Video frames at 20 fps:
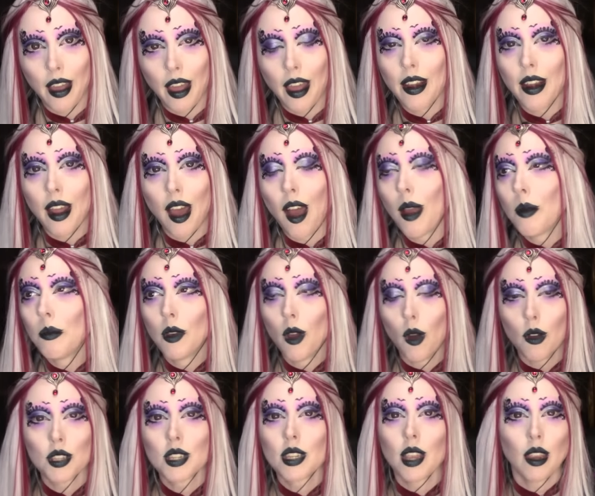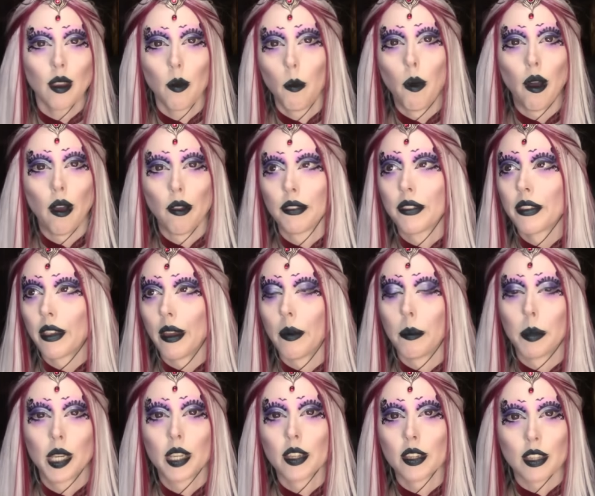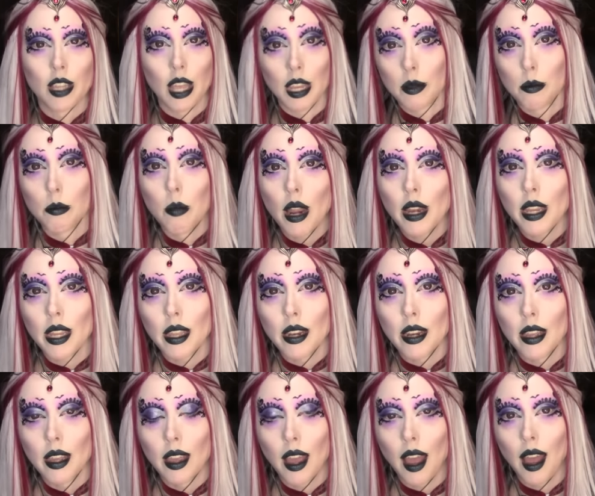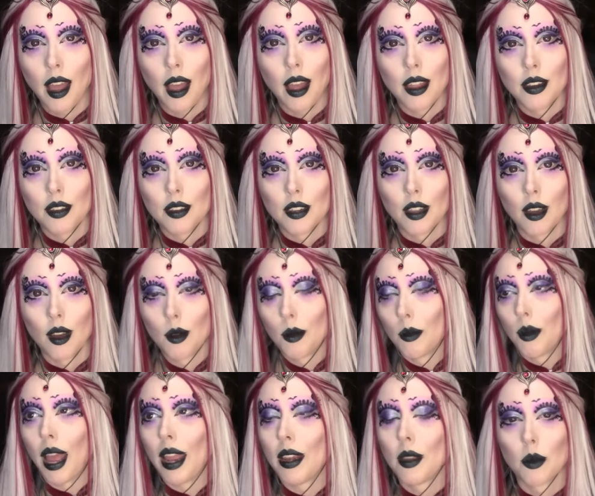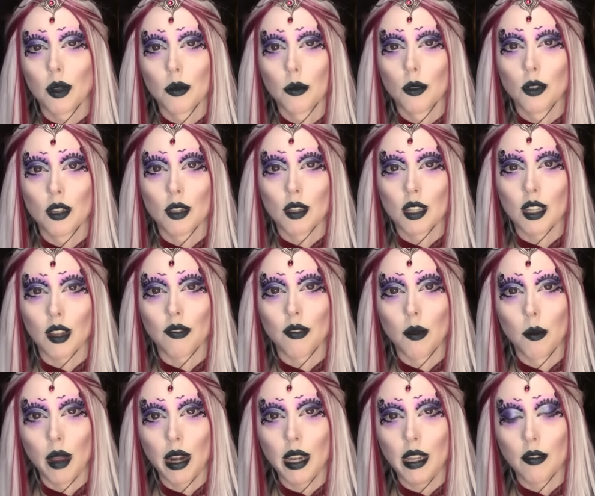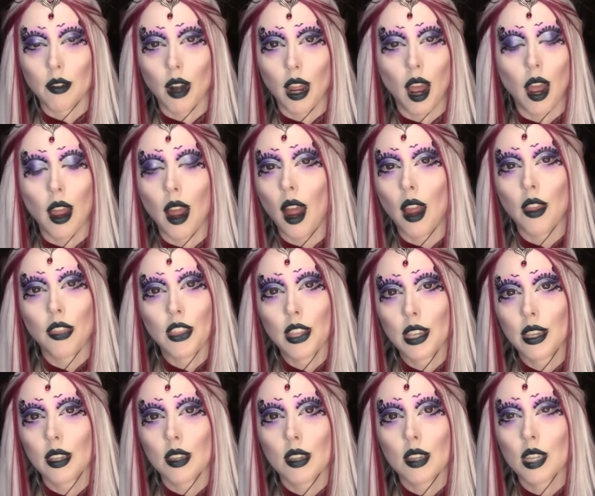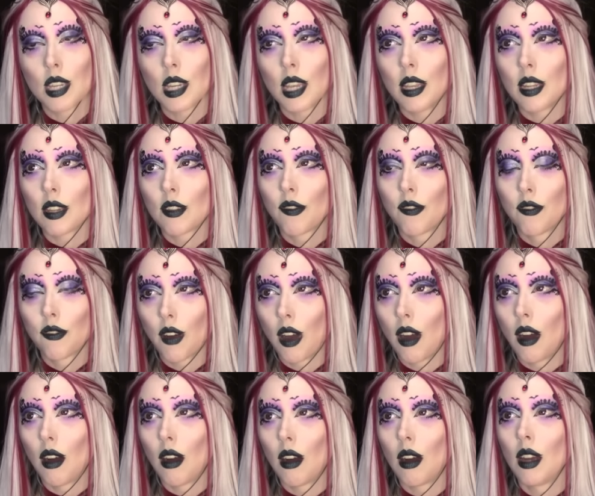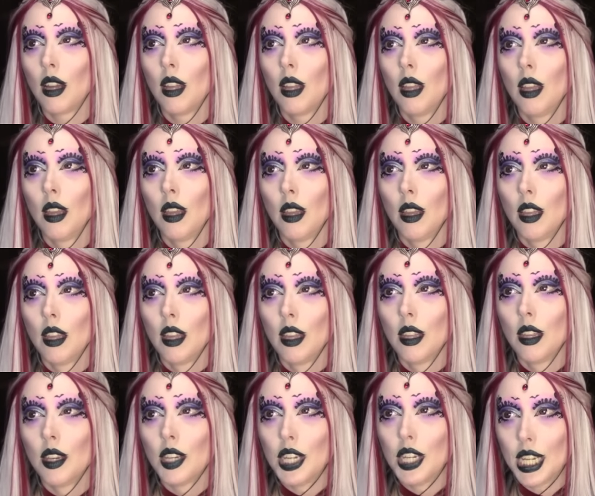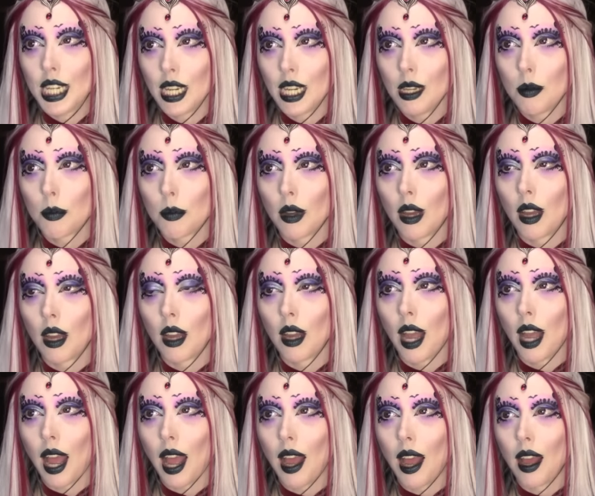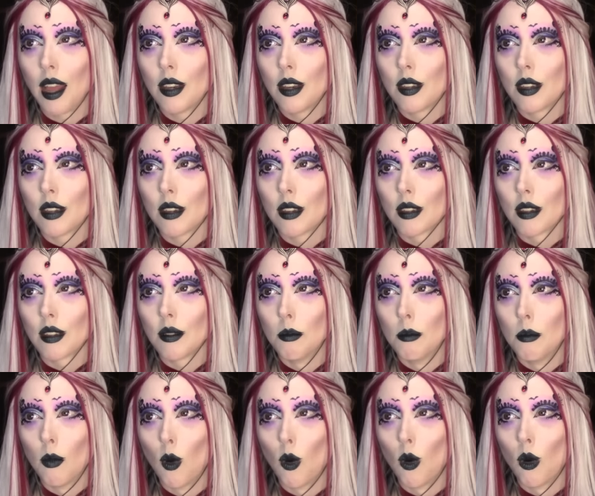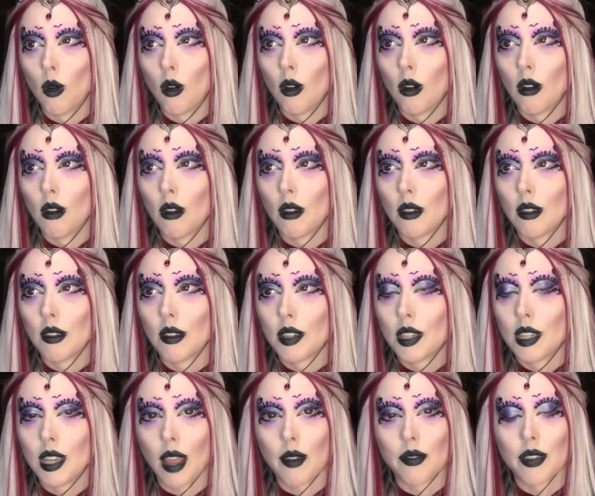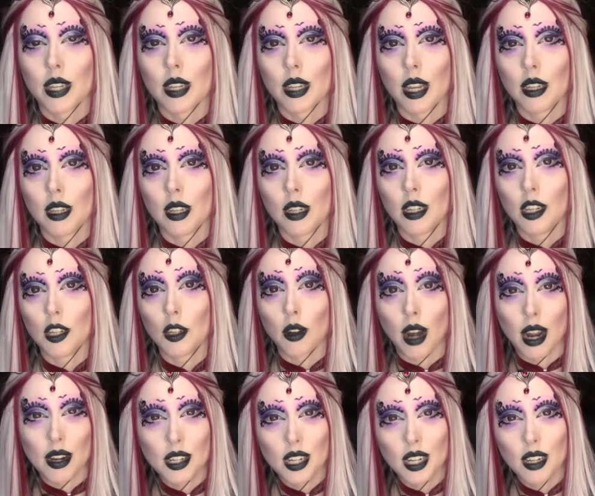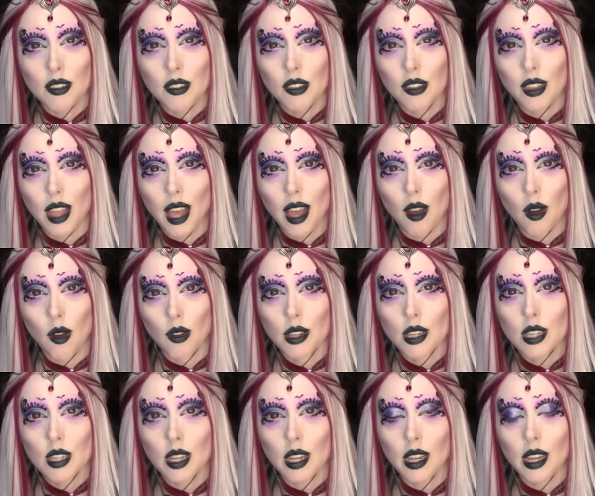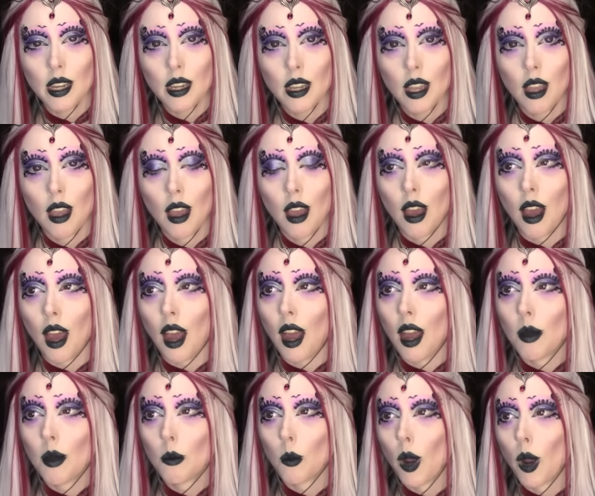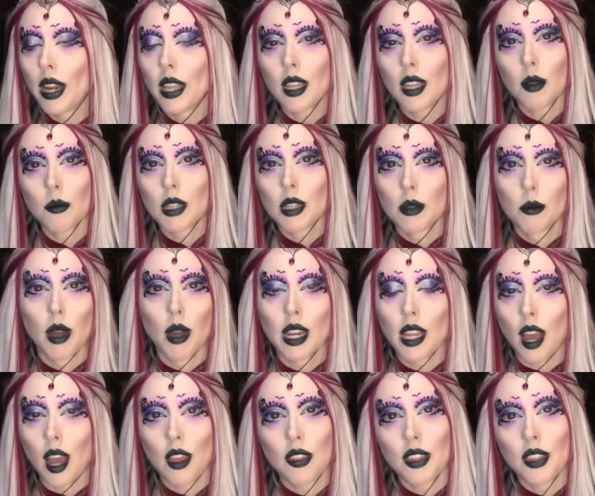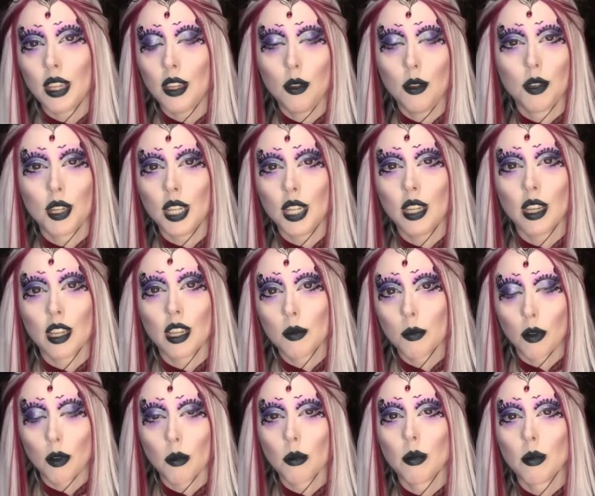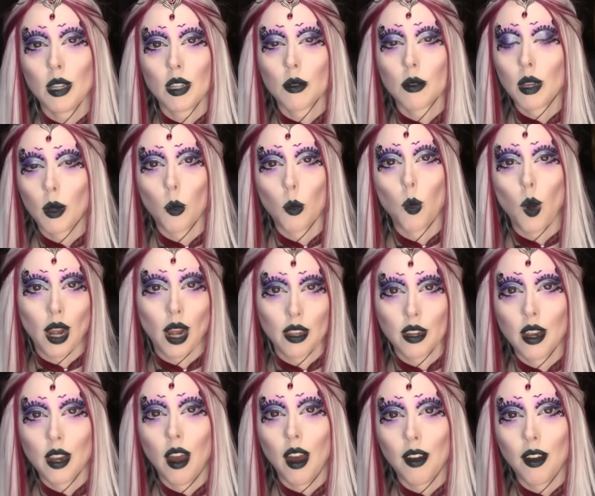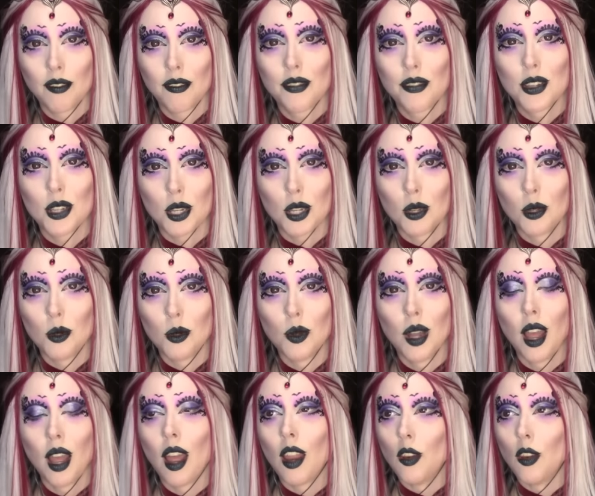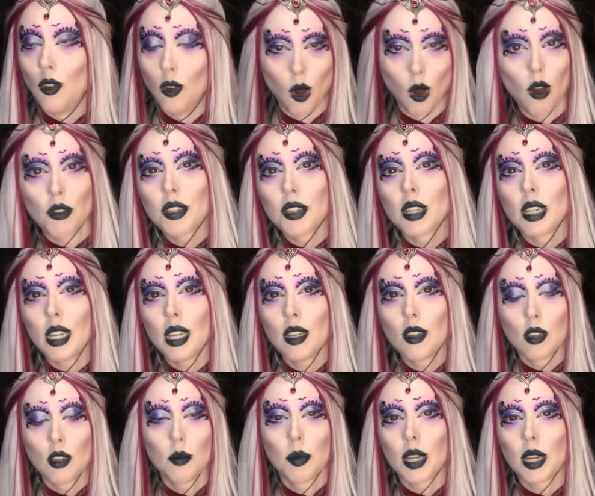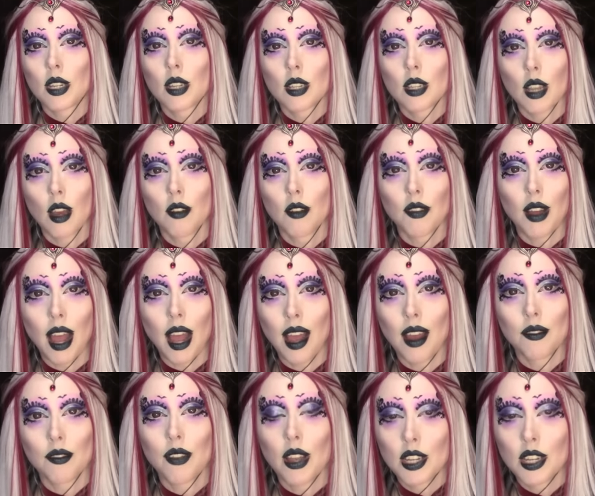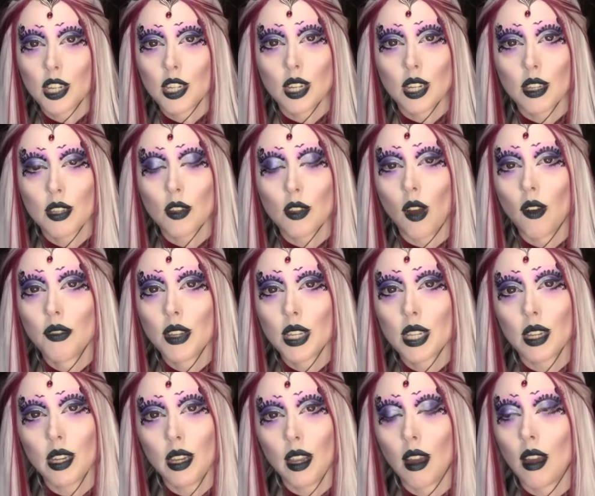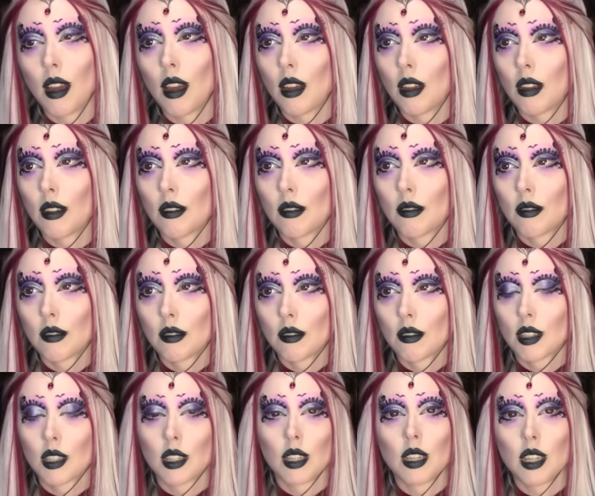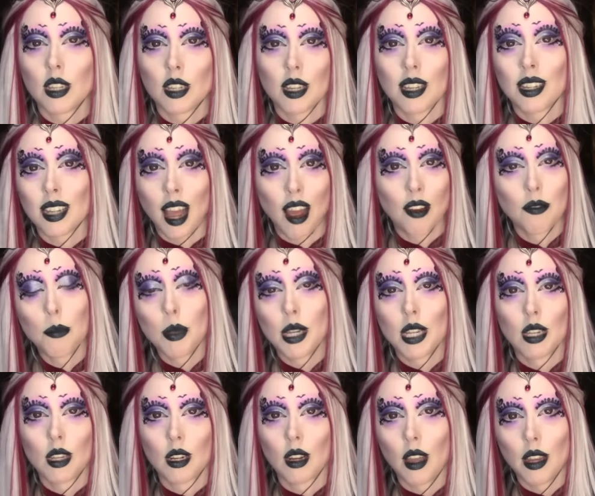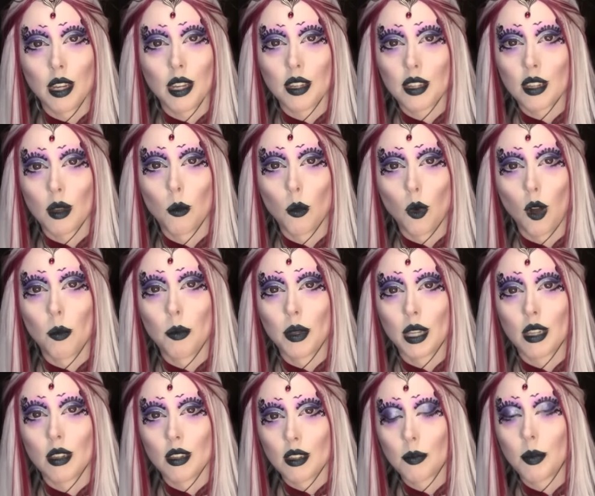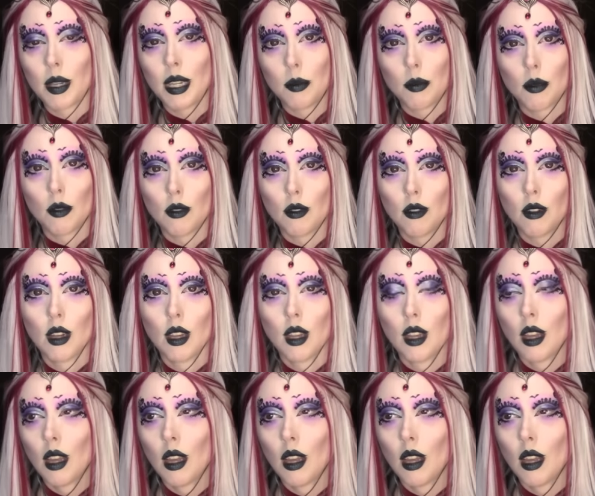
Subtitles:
And I'm not saying, well, duh, because there's money in it and, oh, anyone will do stuff for money, right? I think it's far deeper and more devastatingly tragic than that, honestly. When it comes to money, I think Eugenia is probably doing well enough to not need to pitch herself at fetishists. Obviously, her statistics have been declining somewhat because people